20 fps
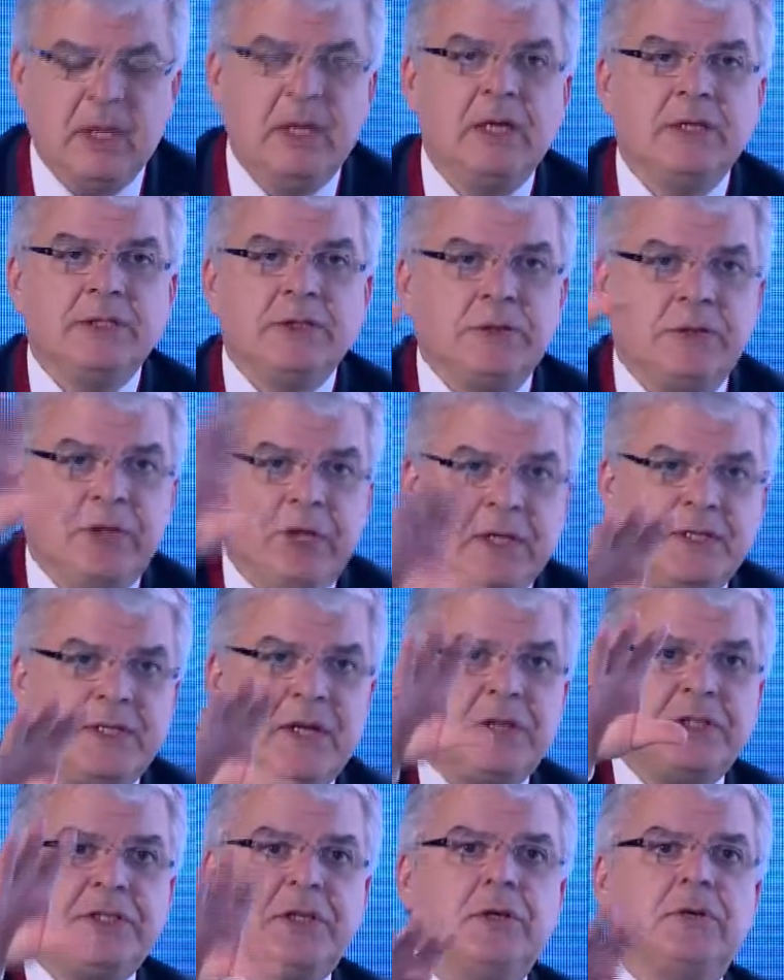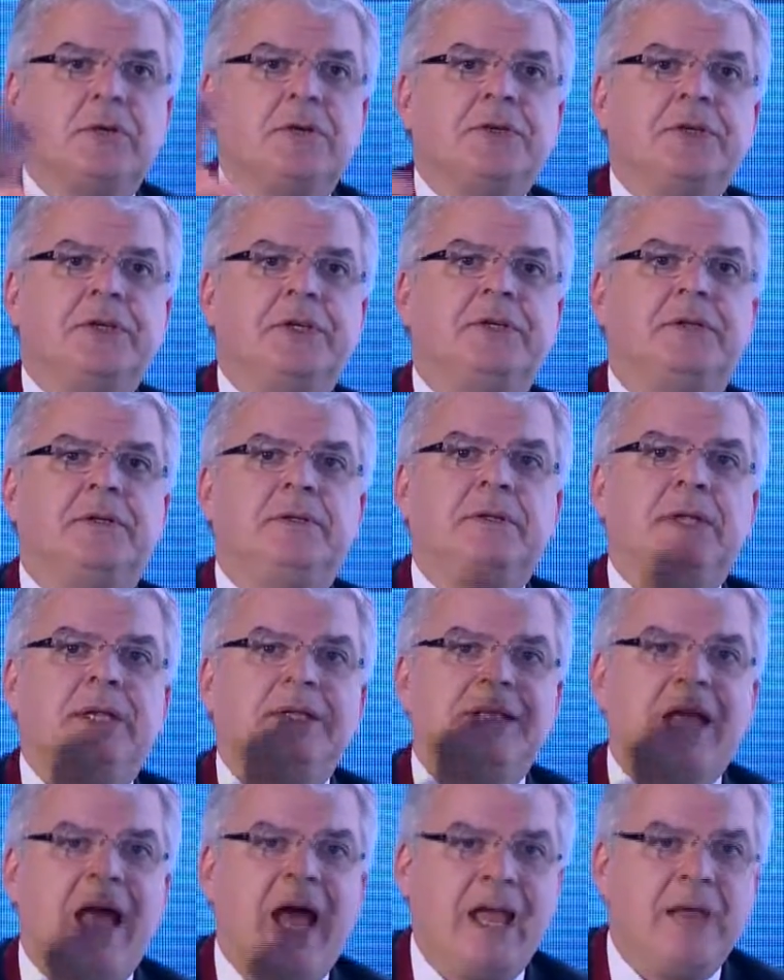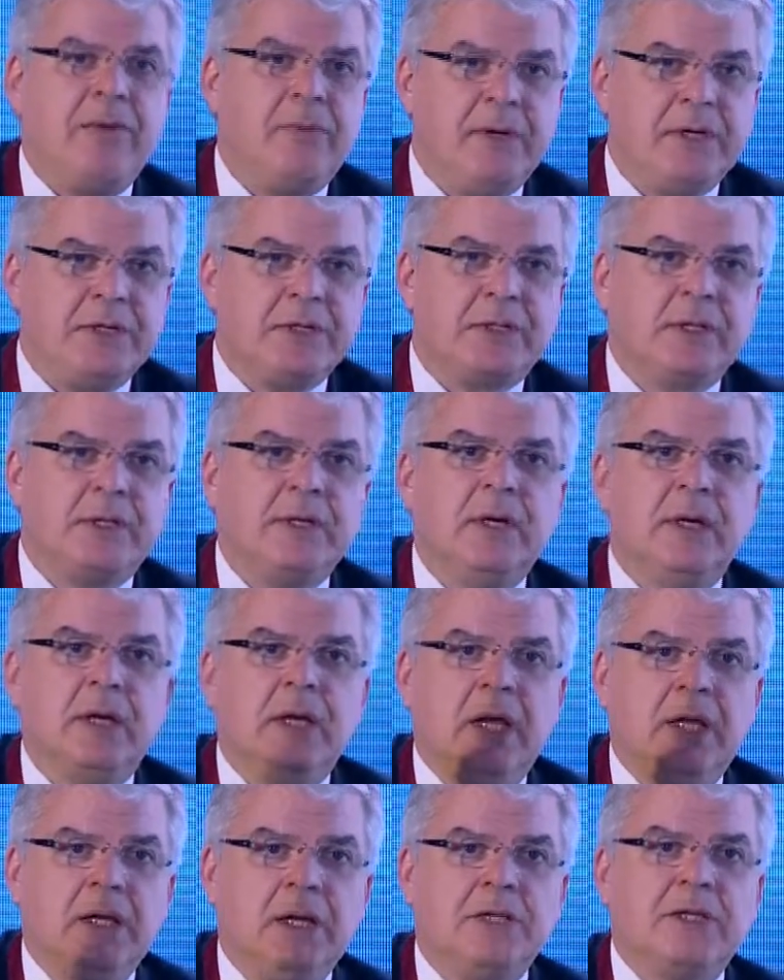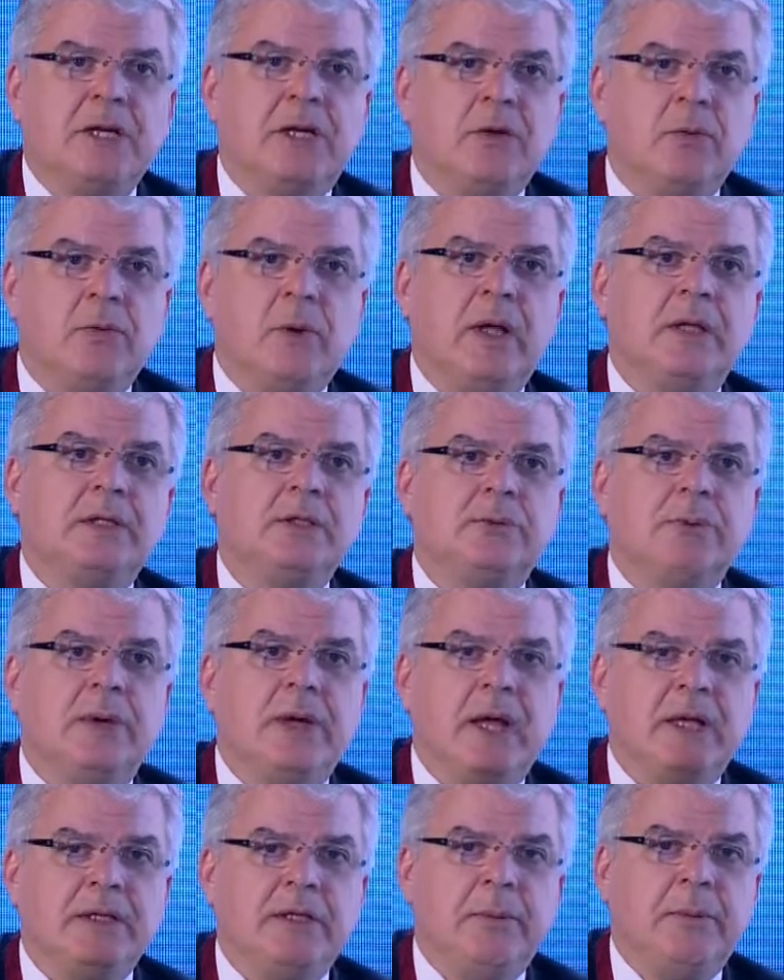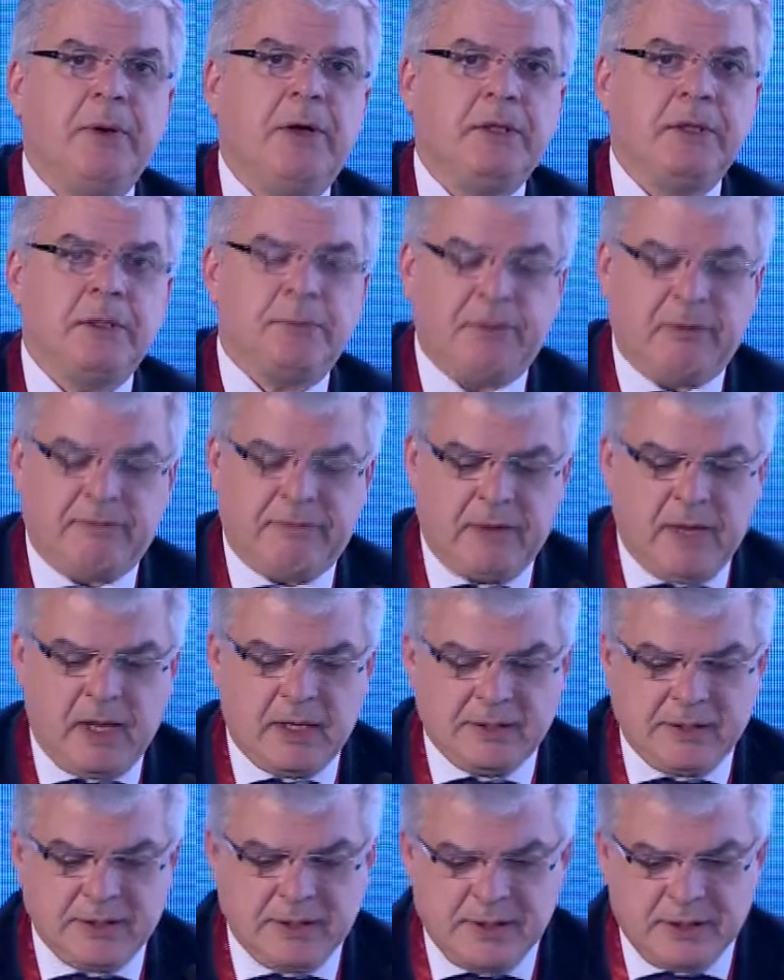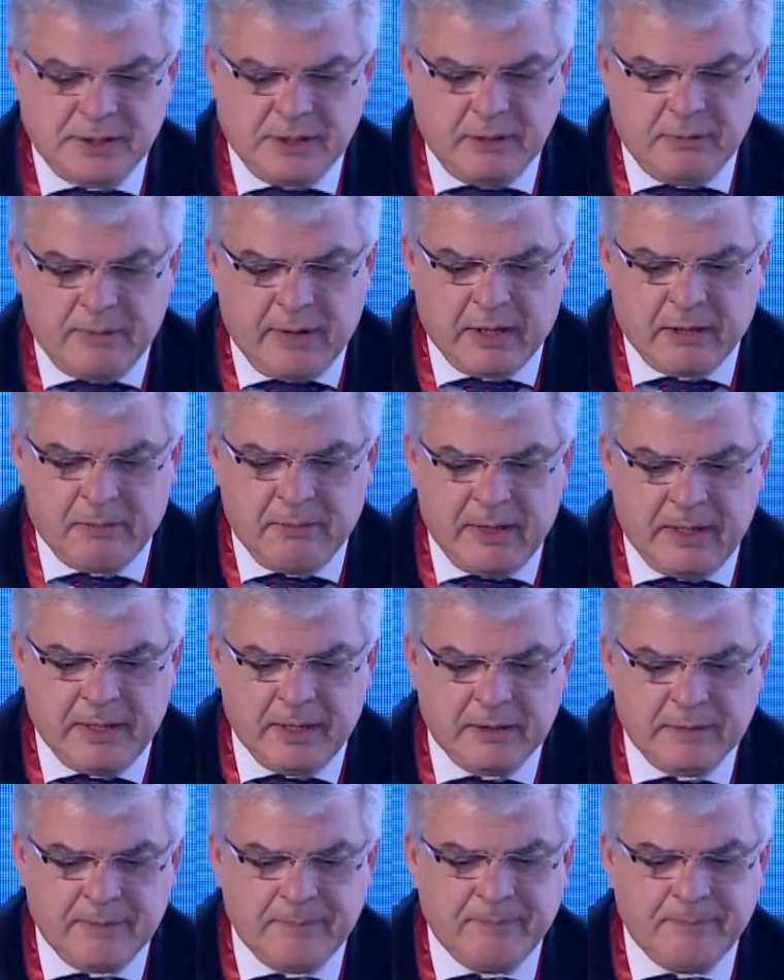So these are still considered as high risk, and these are the ones where antibiotic prophylaxis is still recommended.